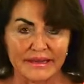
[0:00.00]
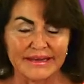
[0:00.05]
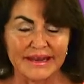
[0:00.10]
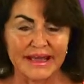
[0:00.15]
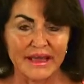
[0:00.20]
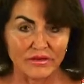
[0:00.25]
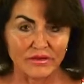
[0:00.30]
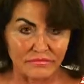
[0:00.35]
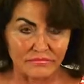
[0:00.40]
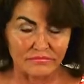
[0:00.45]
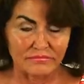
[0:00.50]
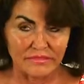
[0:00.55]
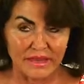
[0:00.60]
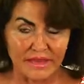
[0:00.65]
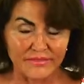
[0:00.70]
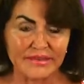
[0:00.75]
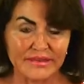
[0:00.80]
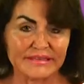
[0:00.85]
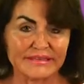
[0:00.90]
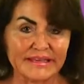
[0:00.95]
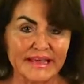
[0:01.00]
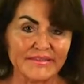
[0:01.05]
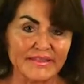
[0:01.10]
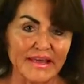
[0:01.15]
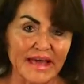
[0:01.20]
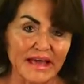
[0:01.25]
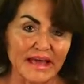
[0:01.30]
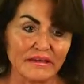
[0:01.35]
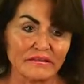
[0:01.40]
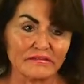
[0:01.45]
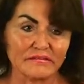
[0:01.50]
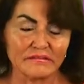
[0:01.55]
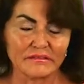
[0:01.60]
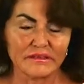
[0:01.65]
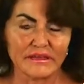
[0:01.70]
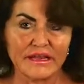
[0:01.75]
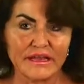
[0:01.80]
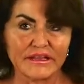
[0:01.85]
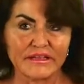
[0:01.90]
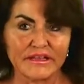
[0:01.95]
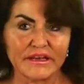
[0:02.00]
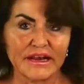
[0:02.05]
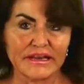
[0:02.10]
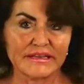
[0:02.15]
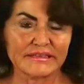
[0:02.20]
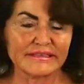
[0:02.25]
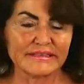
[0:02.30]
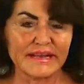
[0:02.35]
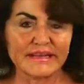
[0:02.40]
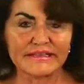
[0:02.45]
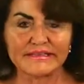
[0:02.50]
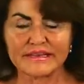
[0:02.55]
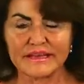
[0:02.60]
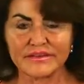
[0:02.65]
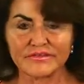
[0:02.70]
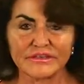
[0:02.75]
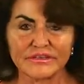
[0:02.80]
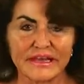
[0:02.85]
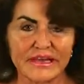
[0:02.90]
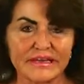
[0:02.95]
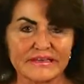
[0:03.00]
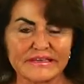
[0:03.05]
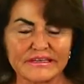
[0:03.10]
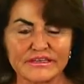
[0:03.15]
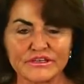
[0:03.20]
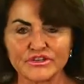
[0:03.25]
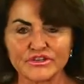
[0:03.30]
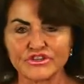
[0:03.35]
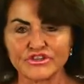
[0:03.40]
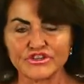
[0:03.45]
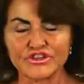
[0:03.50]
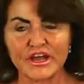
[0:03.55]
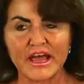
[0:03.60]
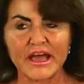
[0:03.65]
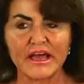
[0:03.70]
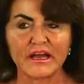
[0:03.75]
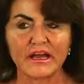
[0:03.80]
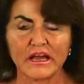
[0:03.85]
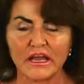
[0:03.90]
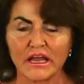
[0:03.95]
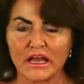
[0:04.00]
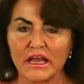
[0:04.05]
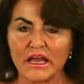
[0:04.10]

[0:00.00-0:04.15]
Now, having said that, in the United States, the F D A didn't check